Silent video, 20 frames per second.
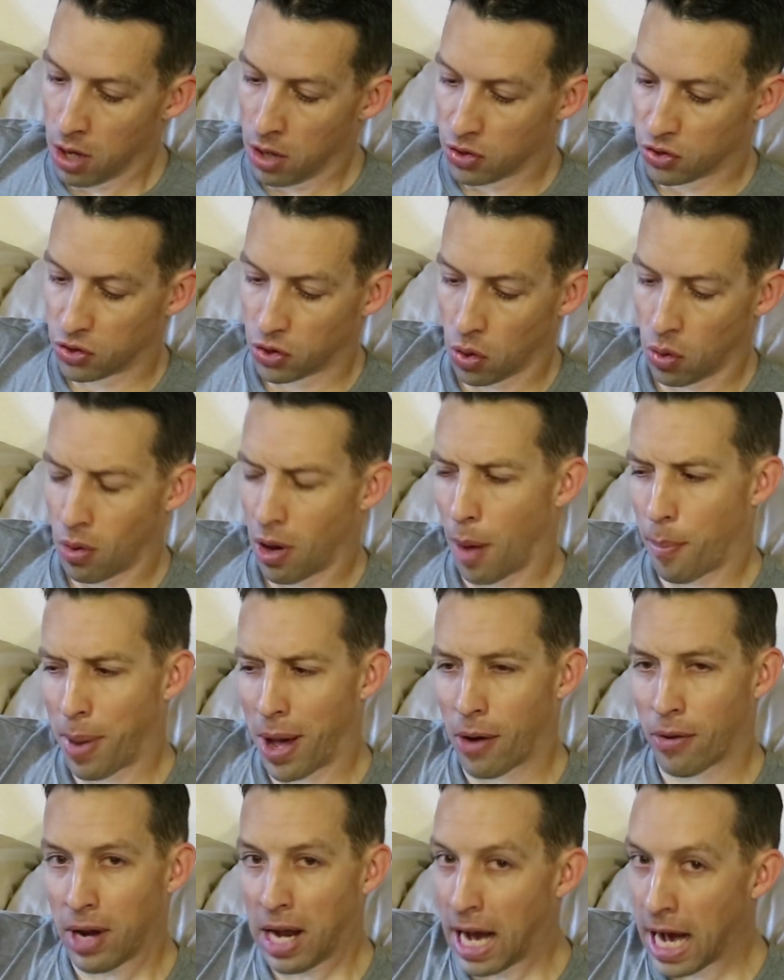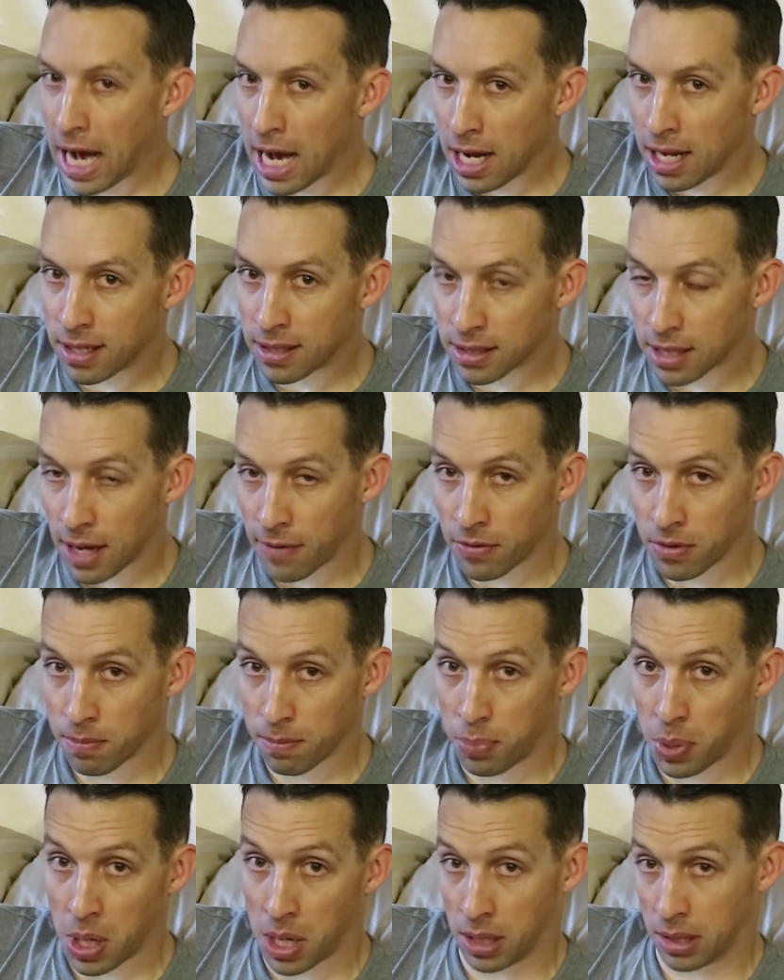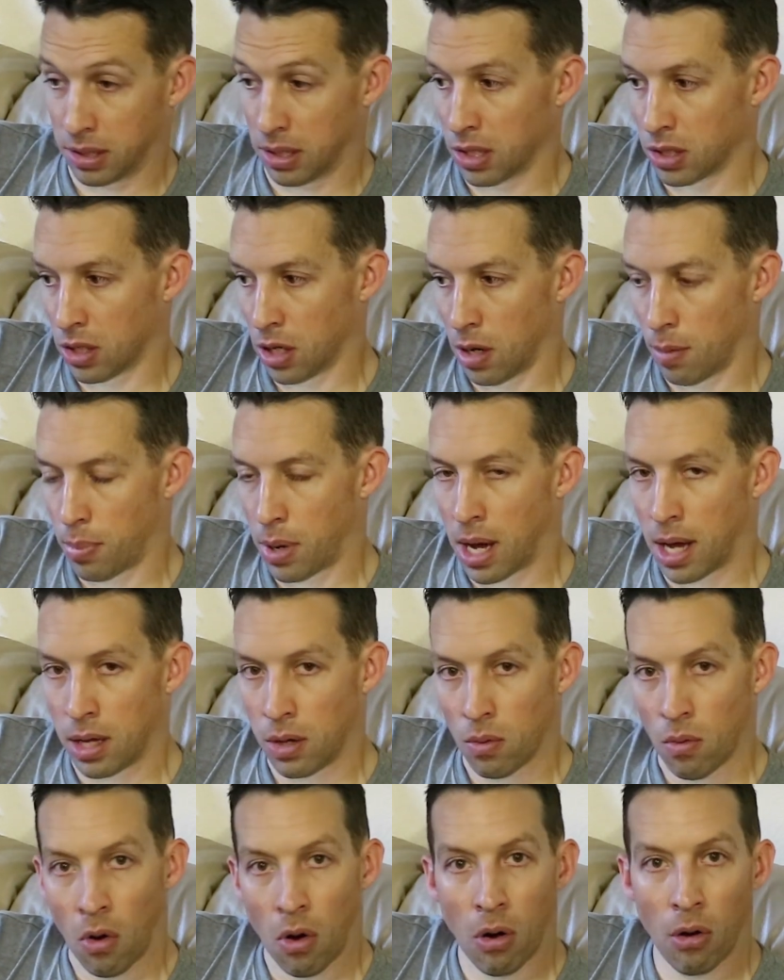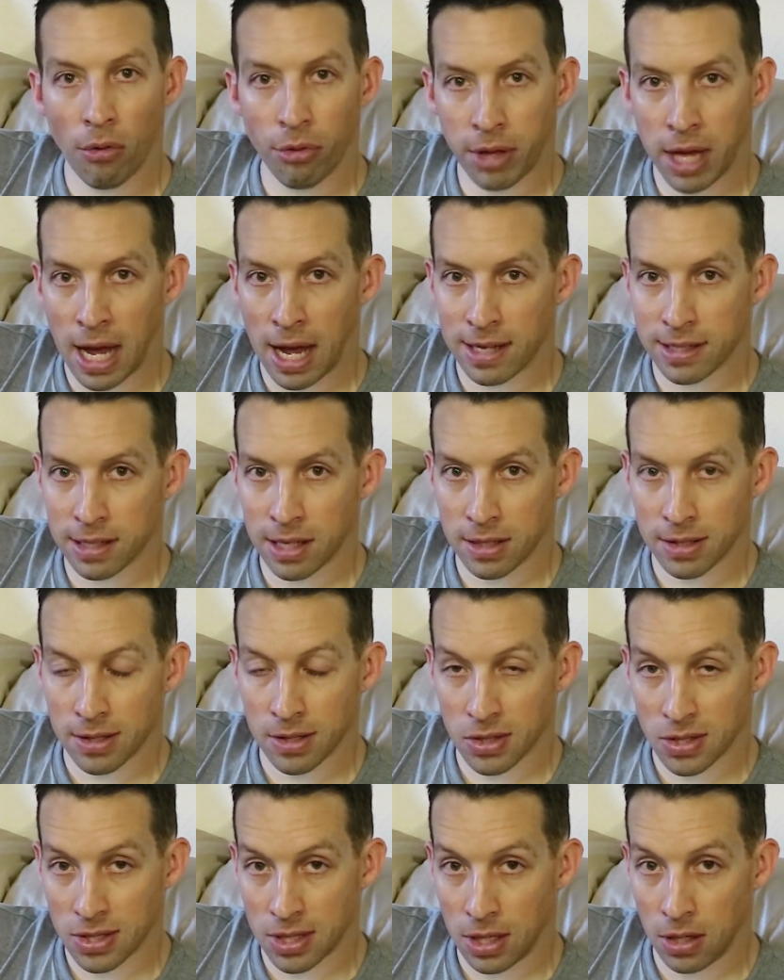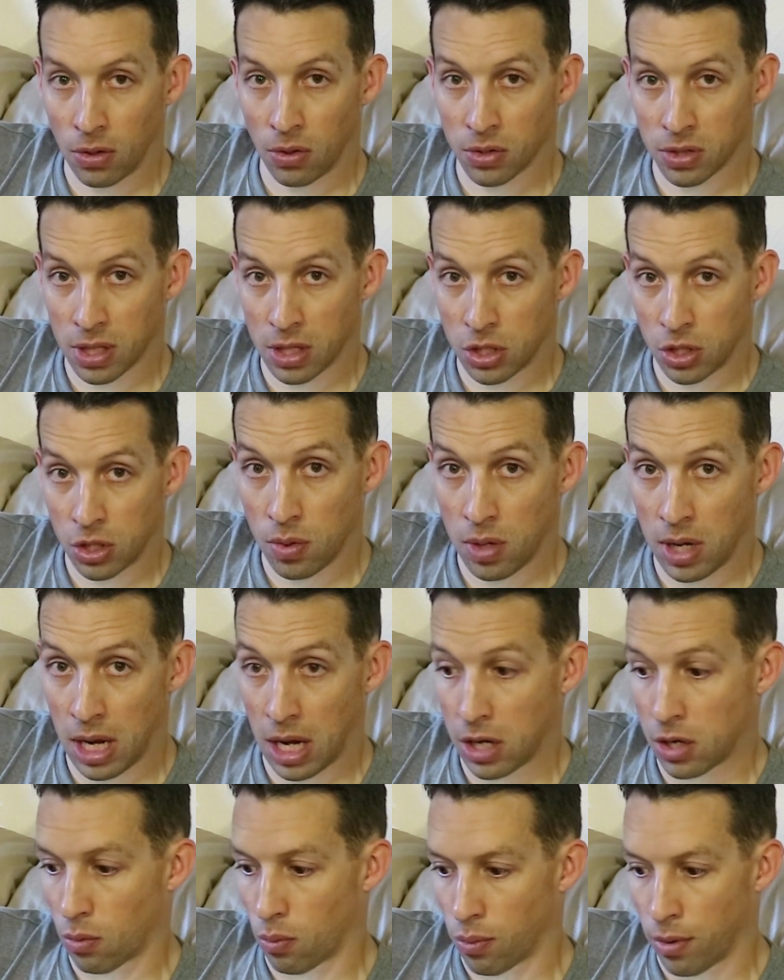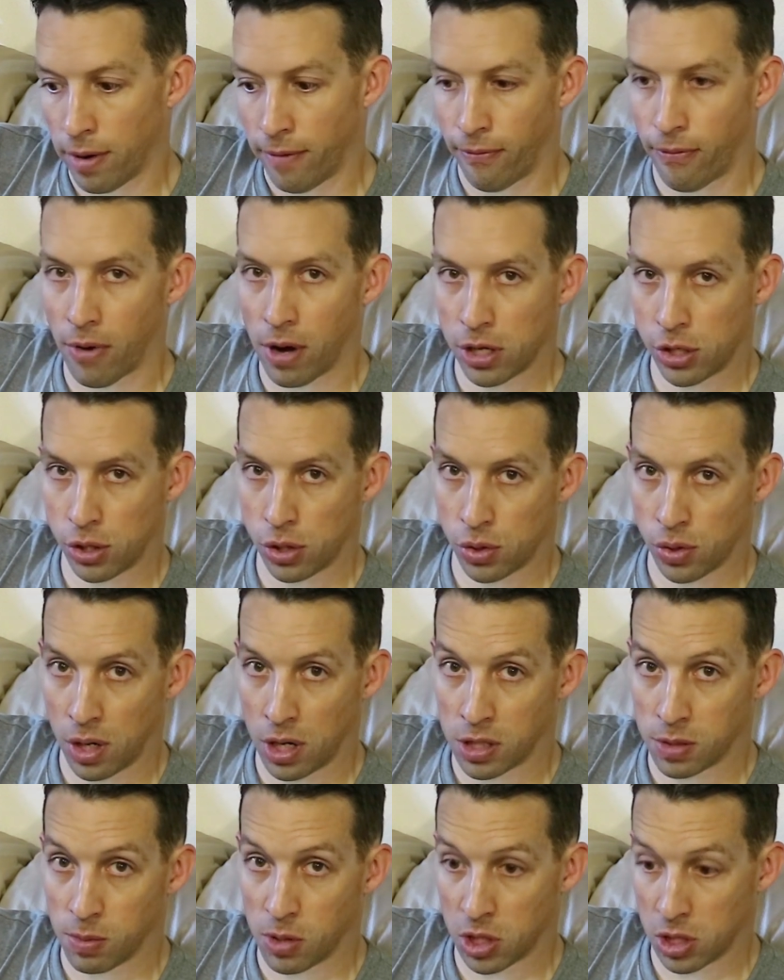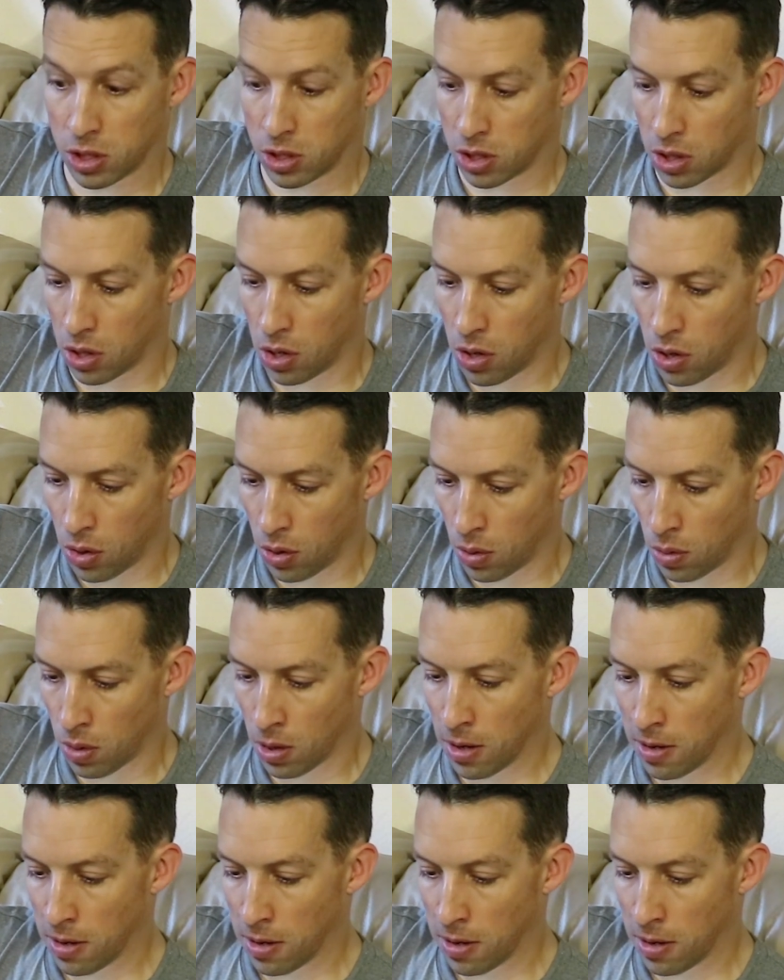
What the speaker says: So about 87 bucks is going to buy you all the gaskets and seals you need to refresh your transmission to new.